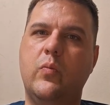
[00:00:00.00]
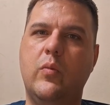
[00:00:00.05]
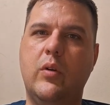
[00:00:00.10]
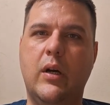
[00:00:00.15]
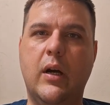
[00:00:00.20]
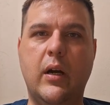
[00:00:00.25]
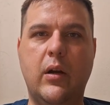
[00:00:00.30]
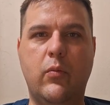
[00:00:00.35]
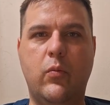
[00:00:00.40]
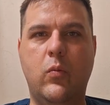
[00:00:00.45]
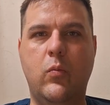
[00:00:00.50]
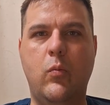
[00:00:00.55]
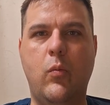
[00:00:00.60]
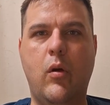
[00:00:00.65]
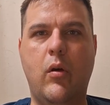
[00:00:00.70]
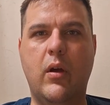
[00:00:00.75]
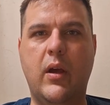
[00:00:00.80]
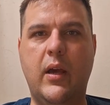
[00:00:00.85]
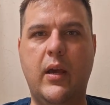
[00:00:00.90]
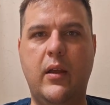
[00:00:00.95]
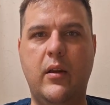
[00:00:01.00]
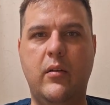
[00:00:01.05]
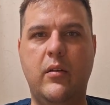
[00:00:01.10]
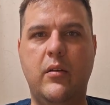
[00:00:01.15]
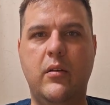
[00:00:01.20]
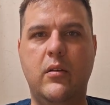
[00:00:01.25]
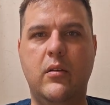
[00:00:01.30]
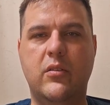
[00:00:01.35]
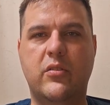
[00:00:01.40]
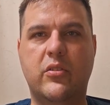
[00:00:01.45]
I had
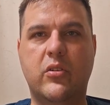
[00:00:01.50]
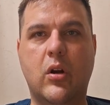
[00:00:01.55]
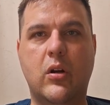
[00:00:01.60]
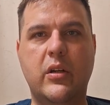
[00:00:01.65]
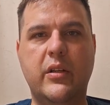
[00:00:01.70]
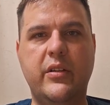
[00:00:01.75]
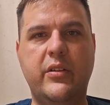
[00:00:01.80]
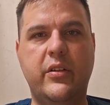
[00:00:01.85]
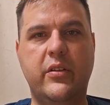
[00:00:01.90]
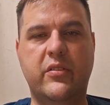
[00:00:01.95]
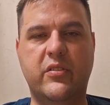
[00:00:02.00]
started to